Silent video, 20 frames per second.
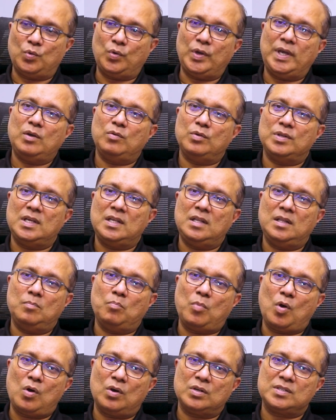Doing within
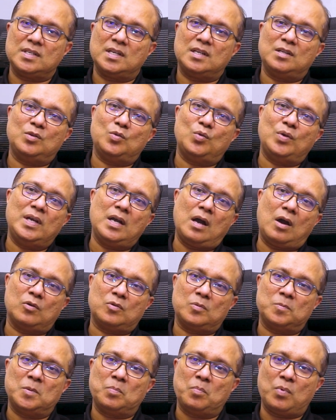box and doing out
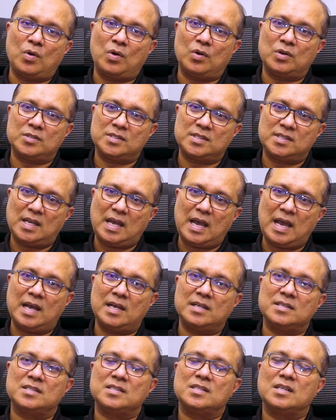of the box
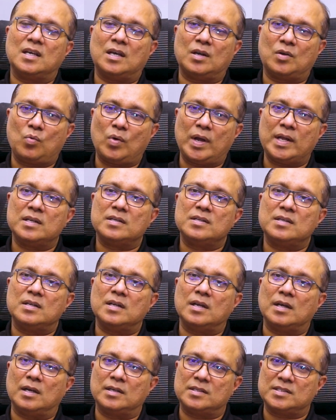has quite
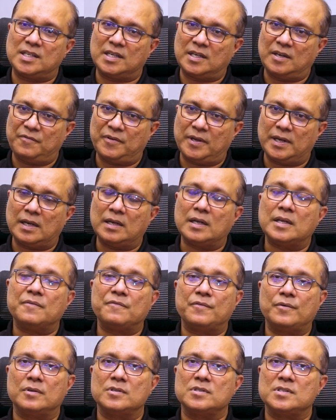significant
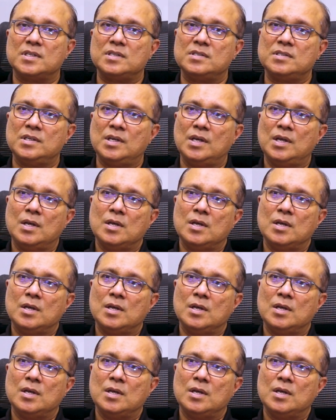differences.